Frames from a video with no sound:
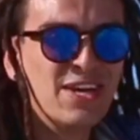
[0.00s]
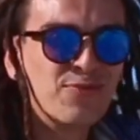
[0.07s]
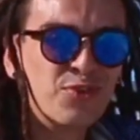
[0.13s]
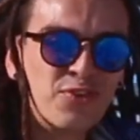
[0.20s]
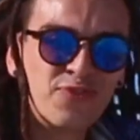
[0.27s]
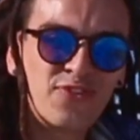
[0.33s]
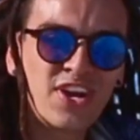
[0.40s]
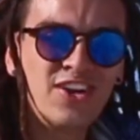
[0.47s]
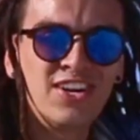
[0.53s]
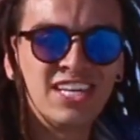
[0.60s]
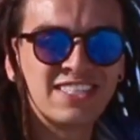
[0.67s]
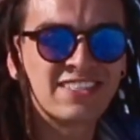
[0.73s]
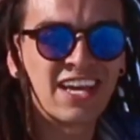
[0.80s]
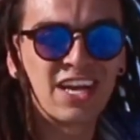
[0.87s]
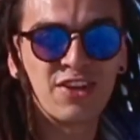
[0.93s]
We're very
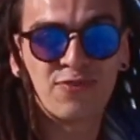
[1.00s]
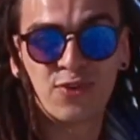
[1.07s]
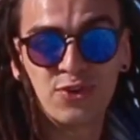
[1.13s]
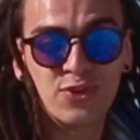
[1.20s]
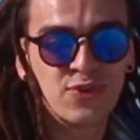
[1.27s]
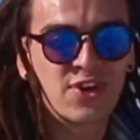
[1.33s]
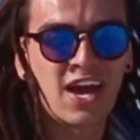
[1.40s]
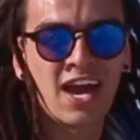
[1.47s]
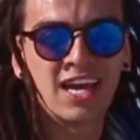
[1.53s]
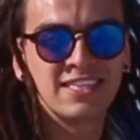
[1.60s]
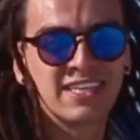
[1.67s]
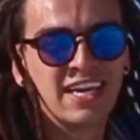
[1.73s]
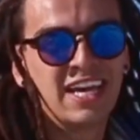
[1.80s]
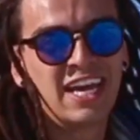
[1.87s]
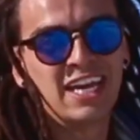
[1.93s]
excited for you
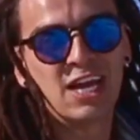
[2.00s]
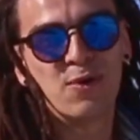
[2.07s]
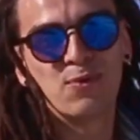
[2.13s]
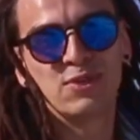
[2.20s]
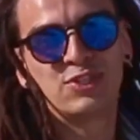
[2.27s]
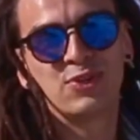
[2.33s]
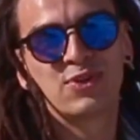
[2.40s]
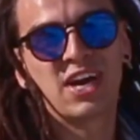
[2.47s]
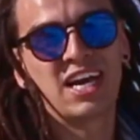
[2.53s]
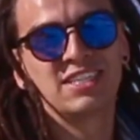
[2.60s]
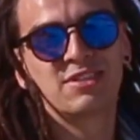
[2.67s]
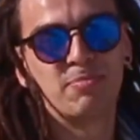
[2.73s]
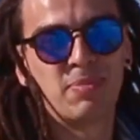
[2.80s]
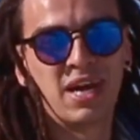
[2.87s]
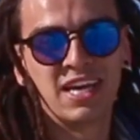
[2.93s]
guys and I wish you
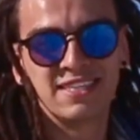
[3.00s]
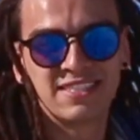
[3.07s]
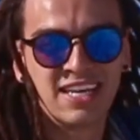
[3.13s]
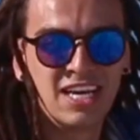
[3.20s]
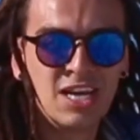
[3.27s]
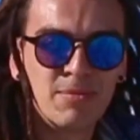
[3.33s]
guys the best.